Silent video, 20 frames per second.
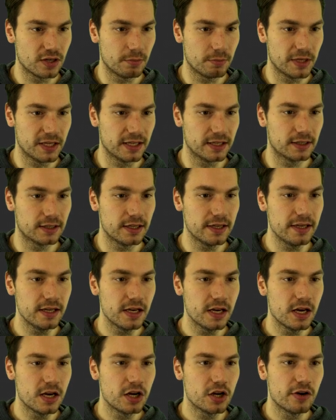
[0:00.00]
immediately.
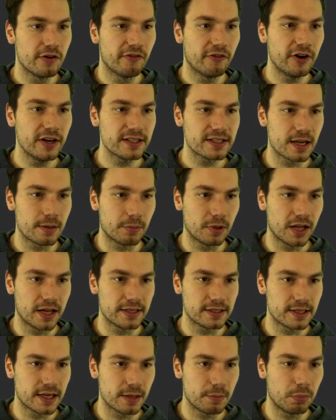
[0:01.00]
For example, I
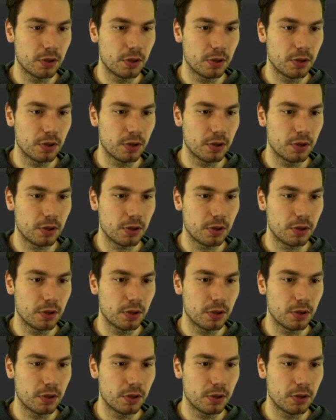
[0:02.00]
say,